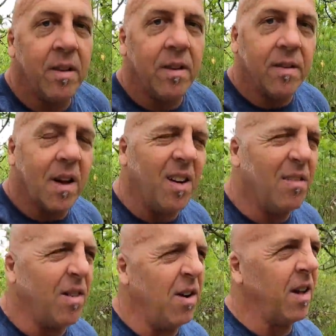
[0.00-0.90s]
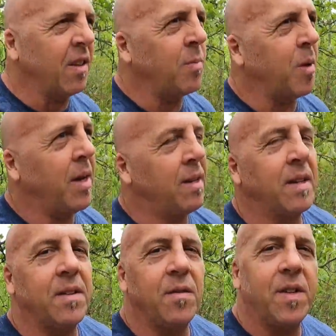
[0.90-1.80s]
It's kind of hard to explain
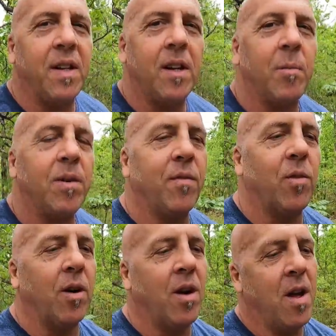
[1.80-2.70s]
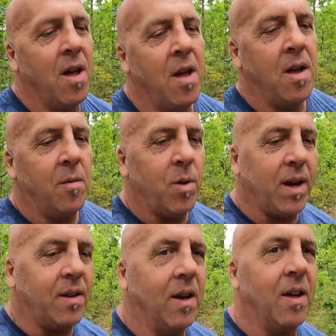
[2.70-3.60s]
unless you've seen it before,
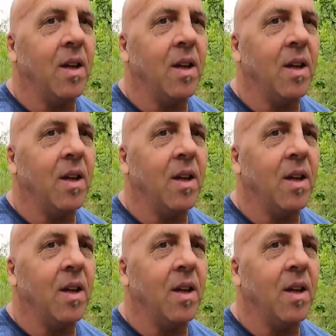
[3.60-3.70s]
but